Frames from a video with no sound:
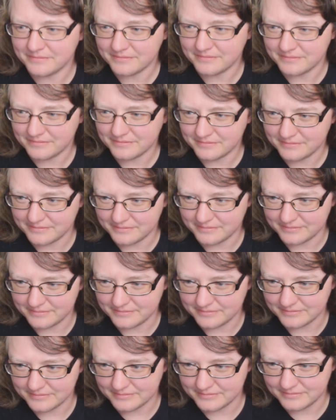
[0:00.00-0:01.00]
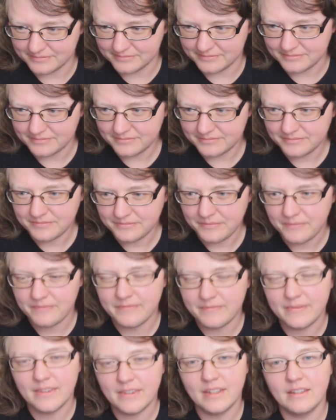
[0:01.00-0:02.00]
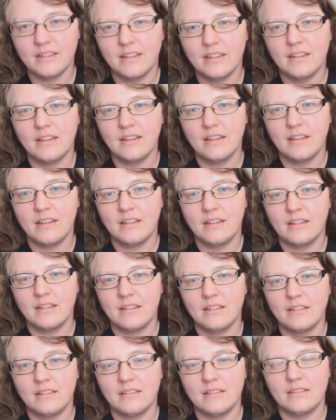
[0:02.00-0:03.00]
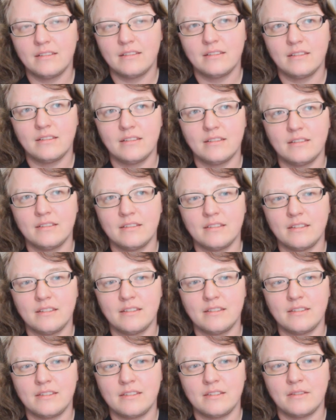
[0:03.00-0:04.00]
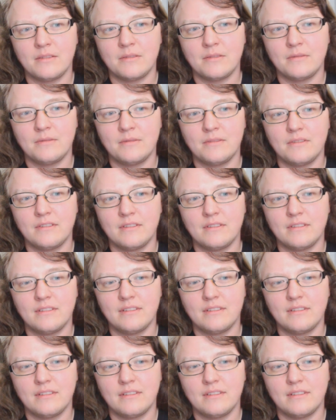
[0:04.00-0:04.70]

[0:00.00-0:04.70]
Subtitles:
No one is speaking in this clip.